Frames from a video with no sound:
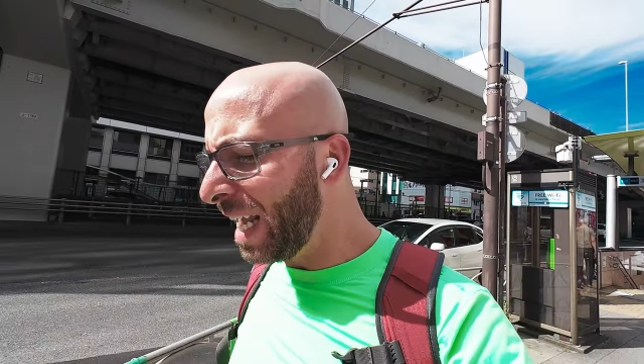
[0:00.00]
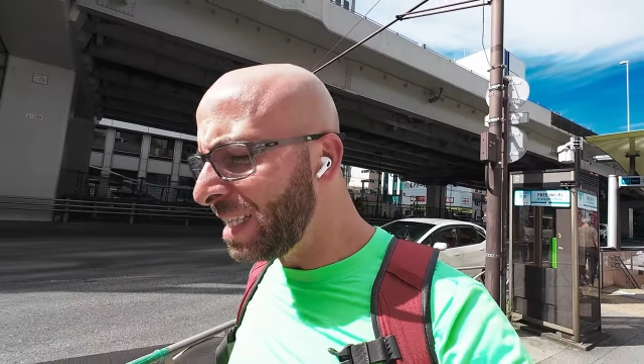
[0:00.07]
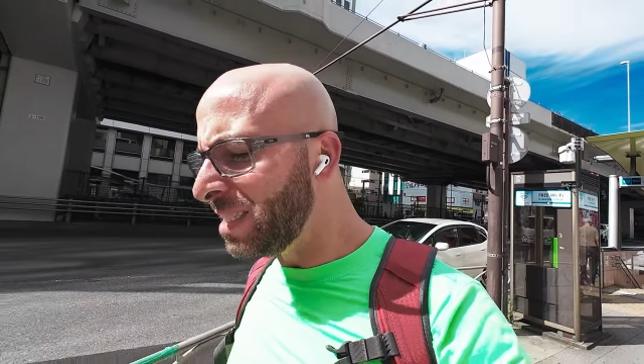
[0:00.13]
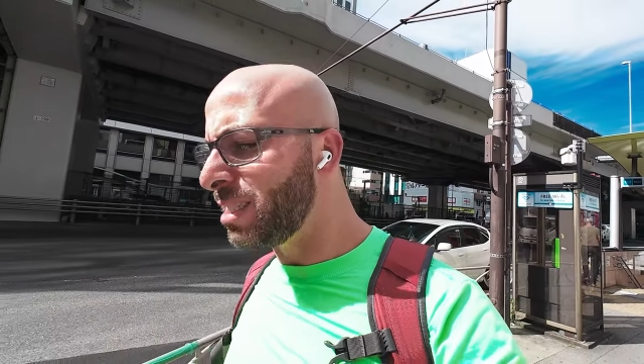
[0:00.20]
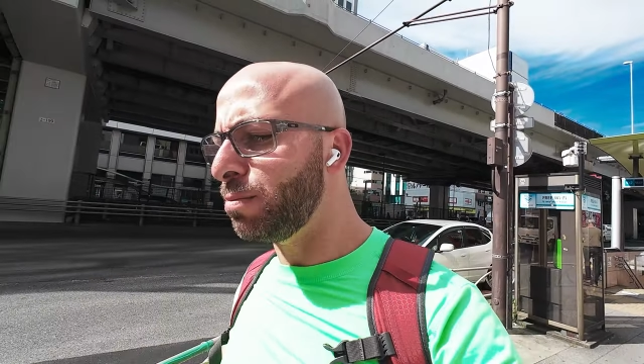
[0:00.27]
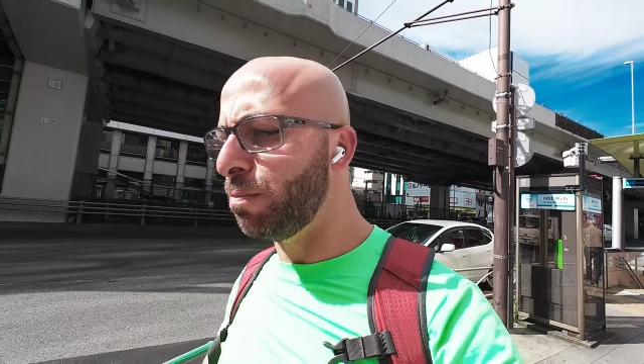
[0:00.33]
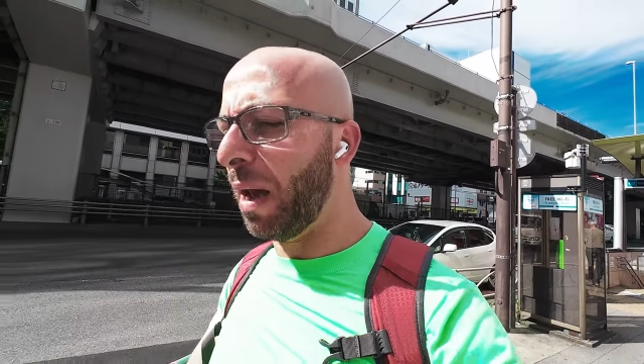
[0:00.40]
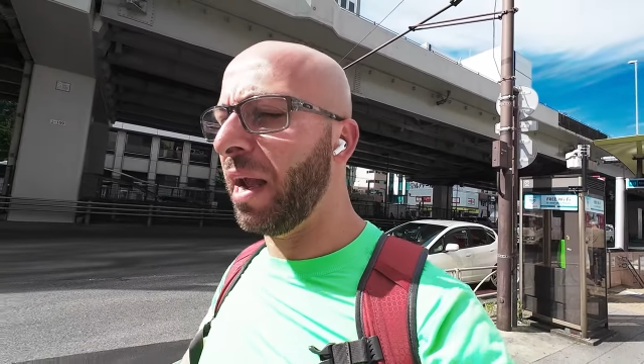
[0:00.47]

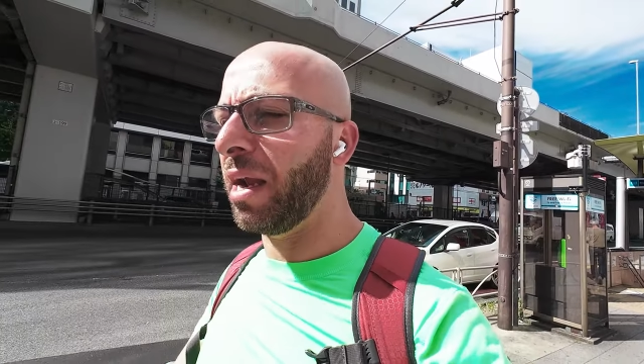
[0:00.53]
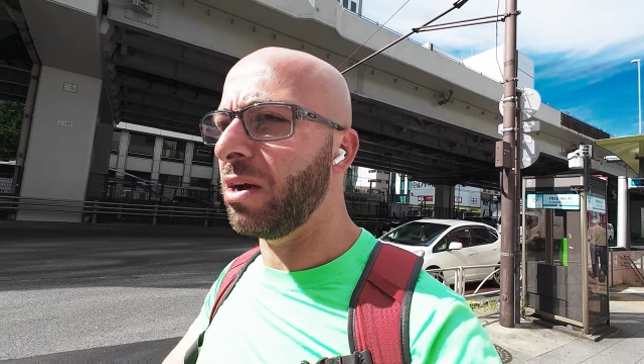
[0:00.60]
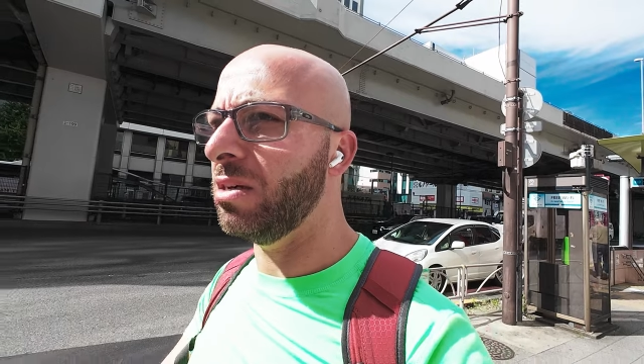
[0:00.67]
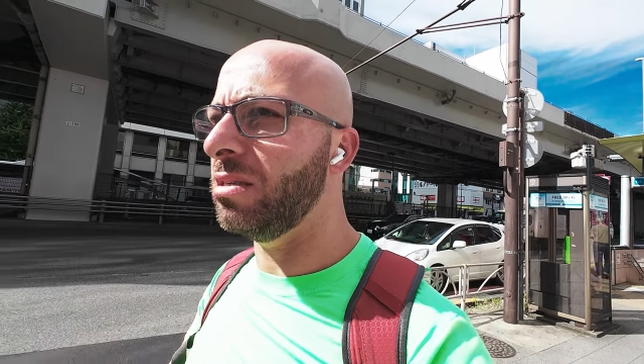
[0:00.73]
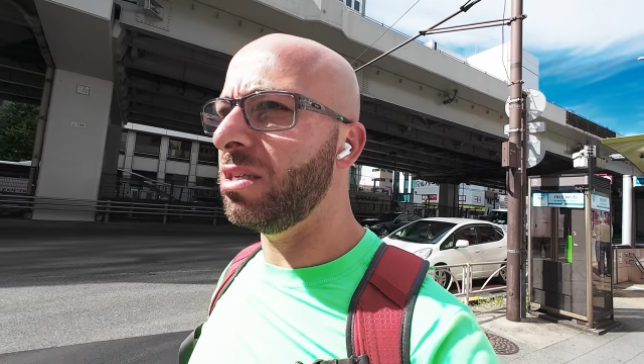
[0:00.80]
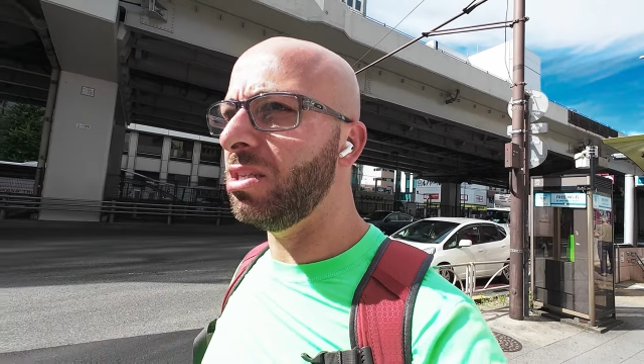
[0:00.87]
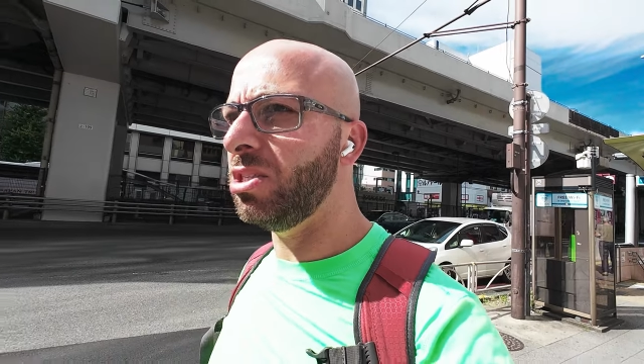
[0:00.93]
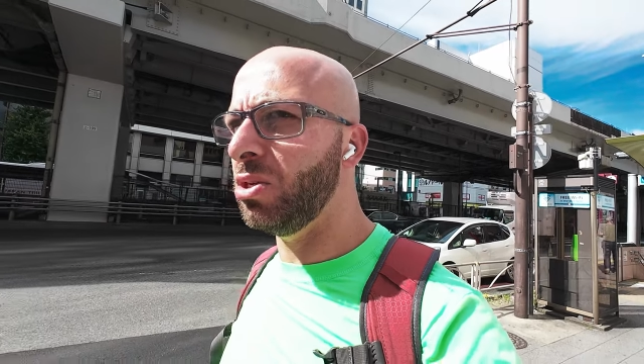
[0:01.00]

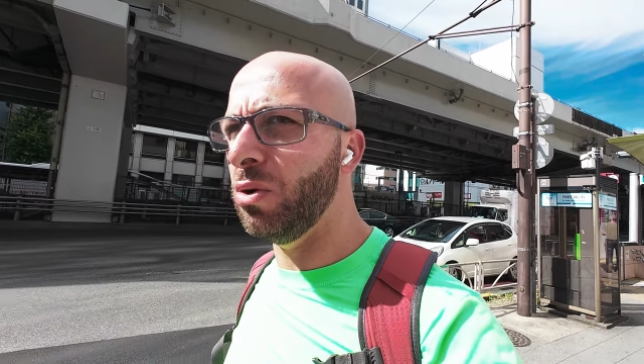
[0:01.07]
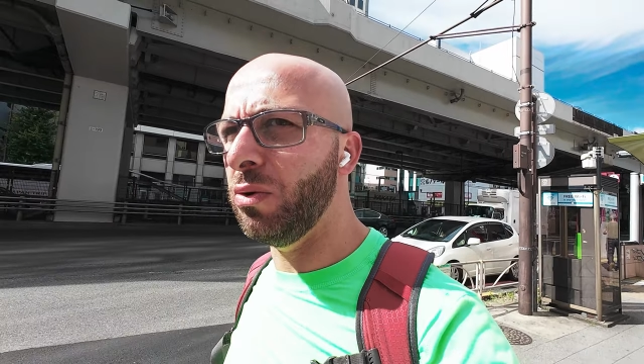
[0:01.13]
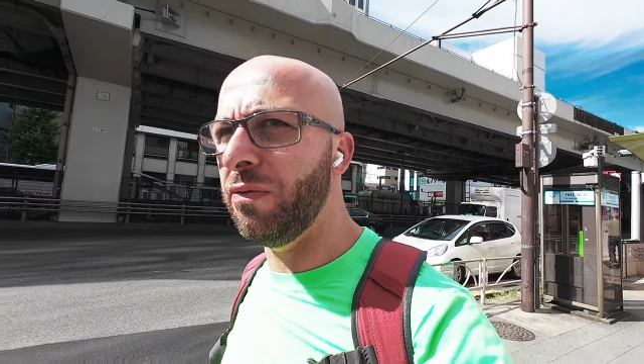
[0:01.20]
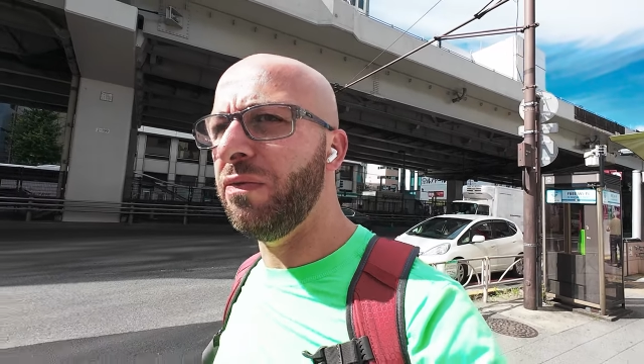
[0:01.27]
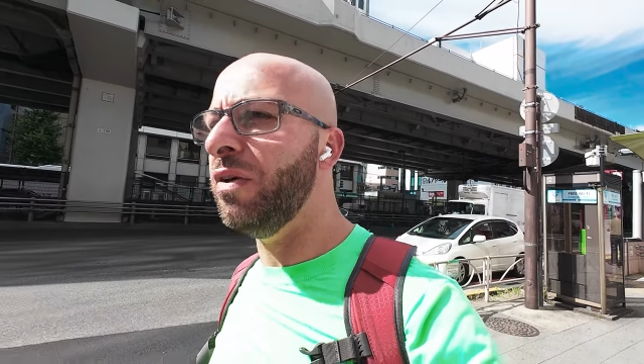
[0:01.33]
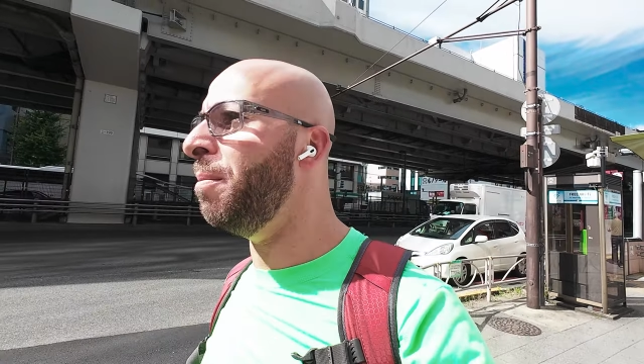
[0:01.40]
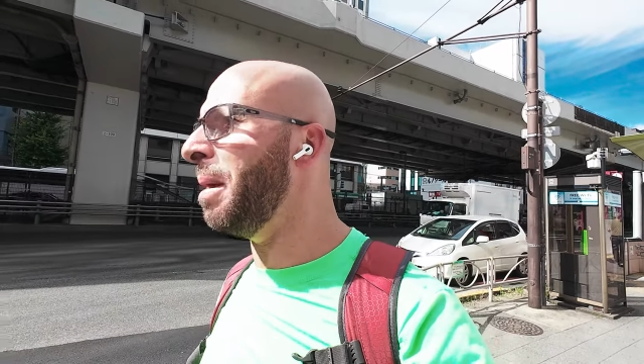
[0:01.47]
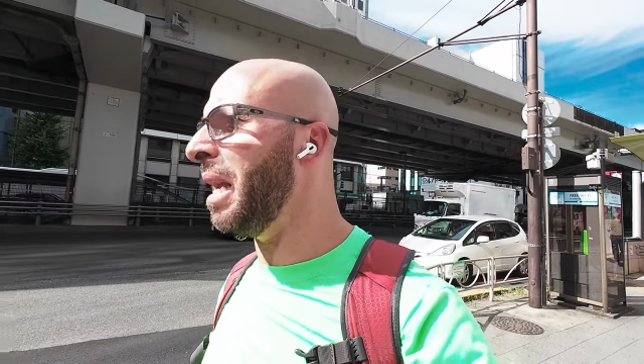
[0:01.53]
inspired to do
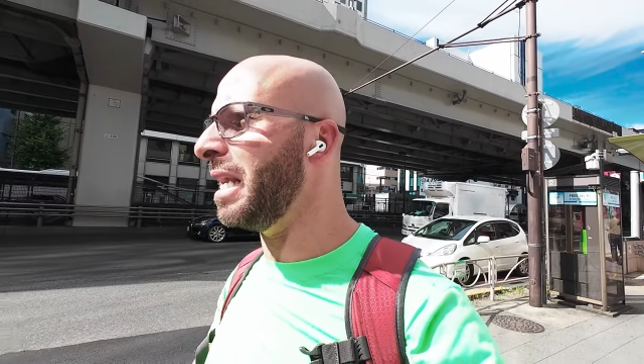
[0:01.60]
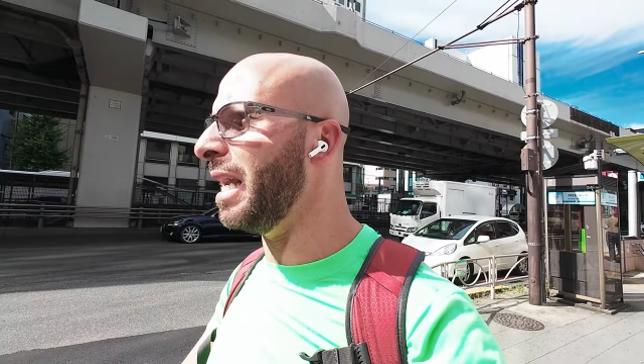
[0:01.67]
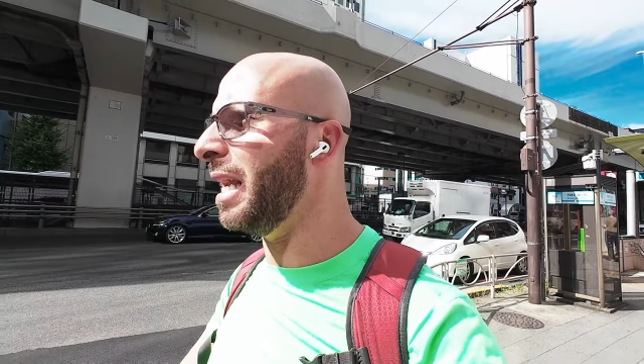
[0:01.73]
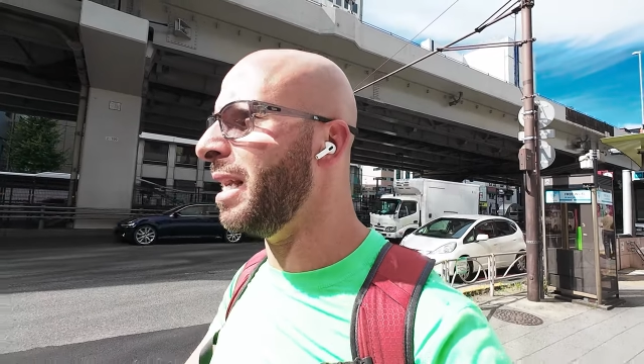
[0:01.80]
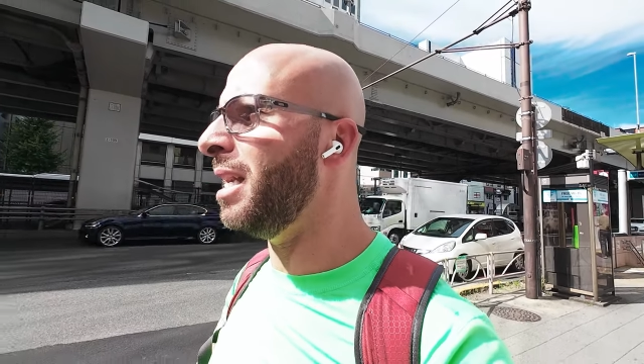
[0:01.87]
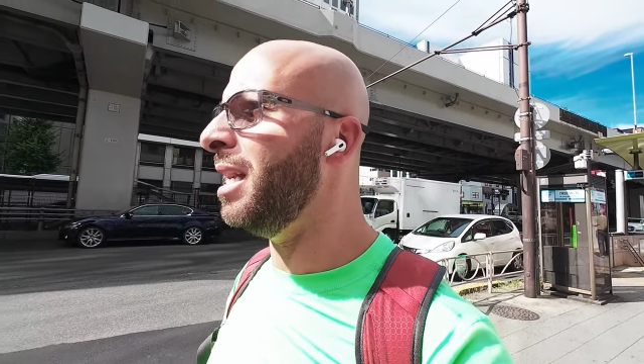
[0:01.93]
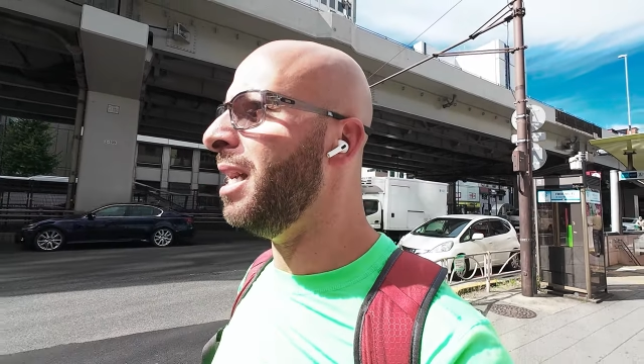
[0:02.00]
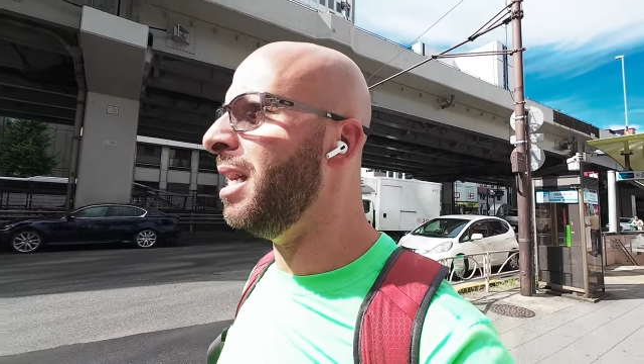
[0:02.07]
filmmaking,